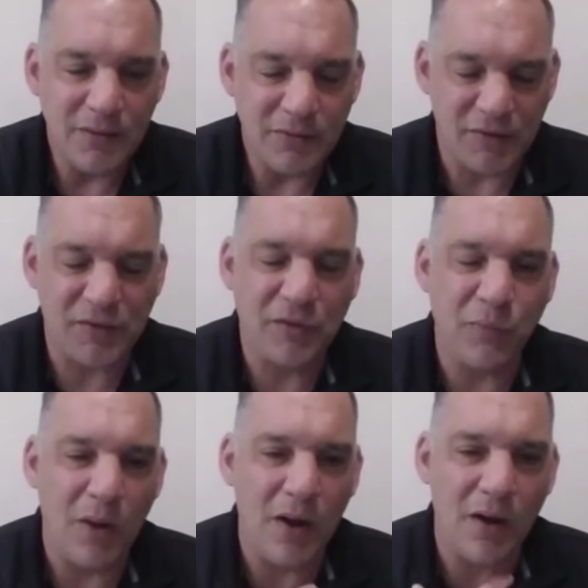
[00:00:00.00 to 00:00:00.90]
This is
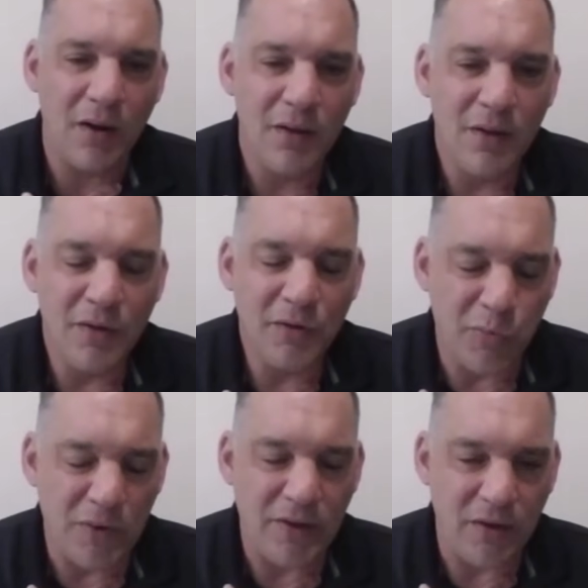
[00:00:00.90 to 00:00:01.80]
where
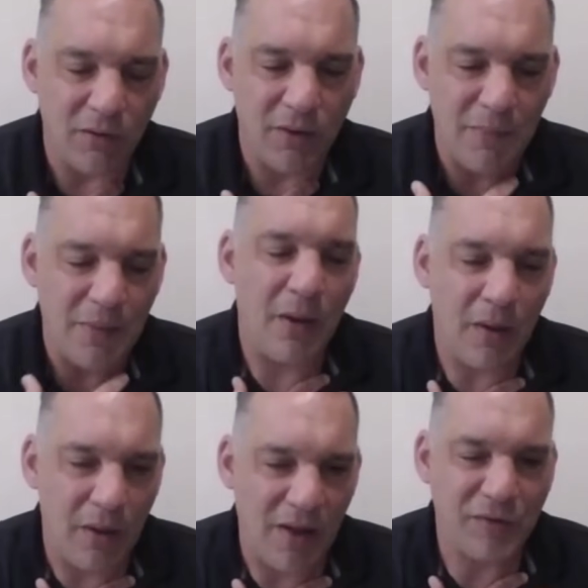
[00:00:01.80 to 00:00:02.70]

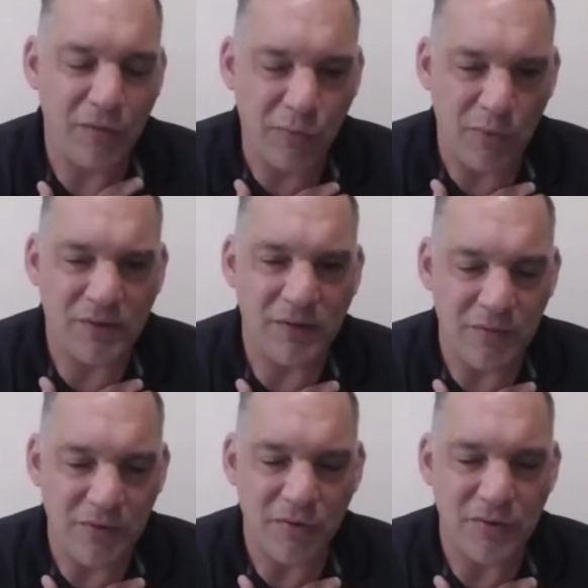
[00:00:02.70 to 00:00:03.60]
I served
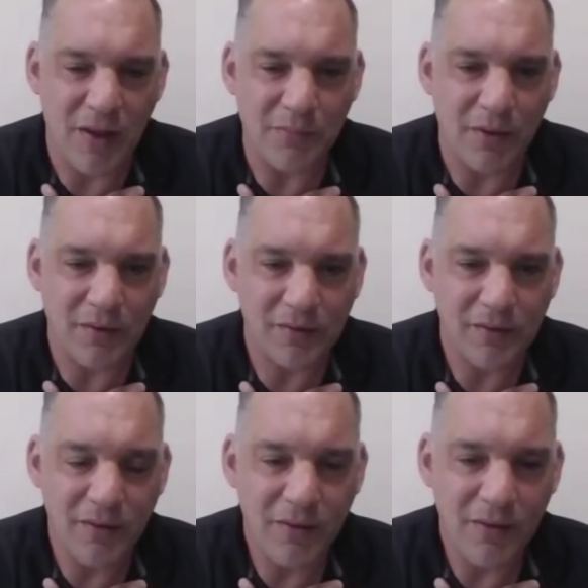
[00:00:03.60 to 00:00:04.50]
27 years, 9 months.
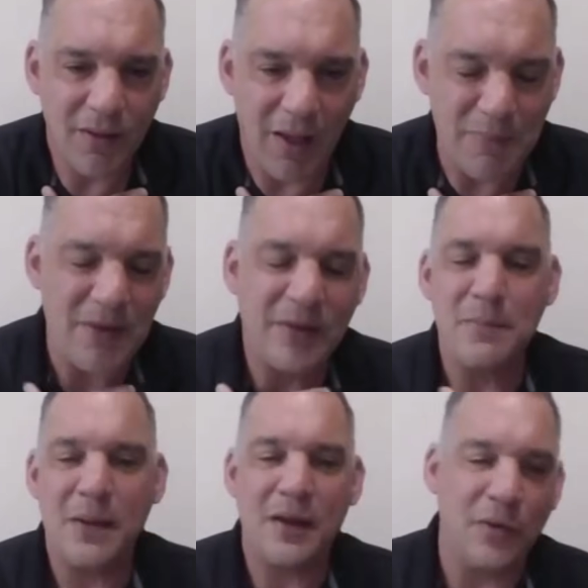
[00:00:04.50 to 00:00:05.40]
I've been a
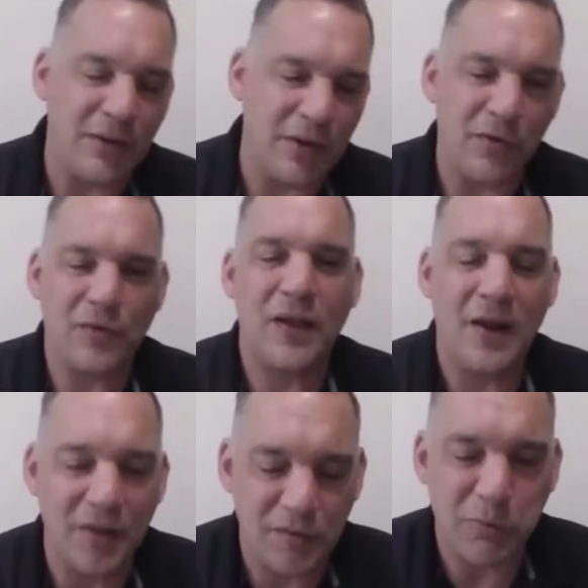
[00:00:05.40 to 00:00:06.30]
commander on the other
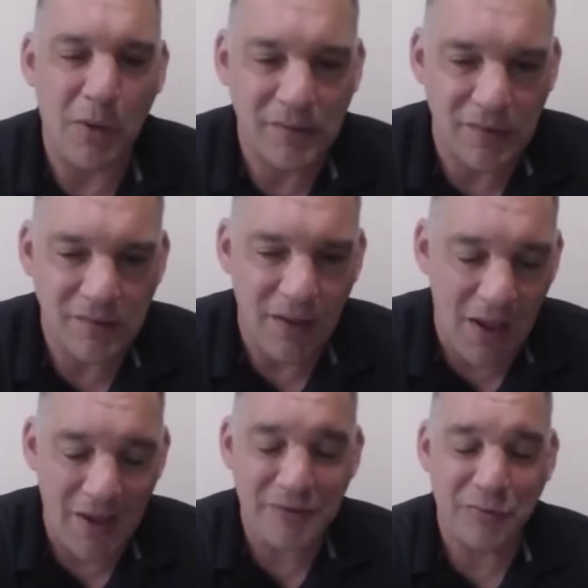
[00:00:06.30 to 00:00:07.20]
side of this process.
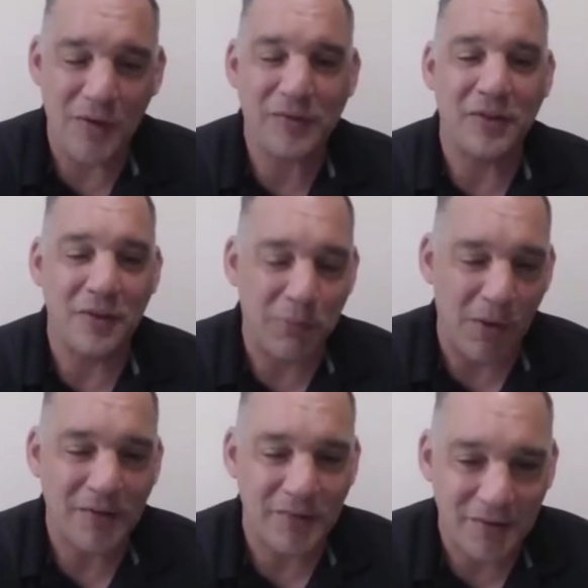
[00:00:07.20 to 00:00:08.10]
I trusted the
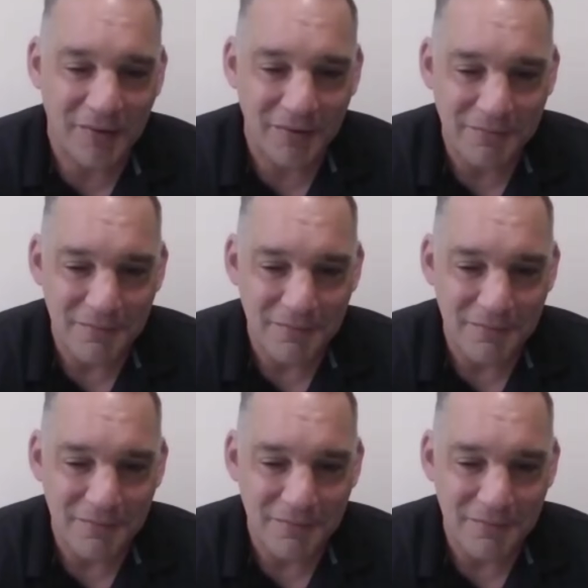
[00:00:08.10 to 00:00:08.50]
process.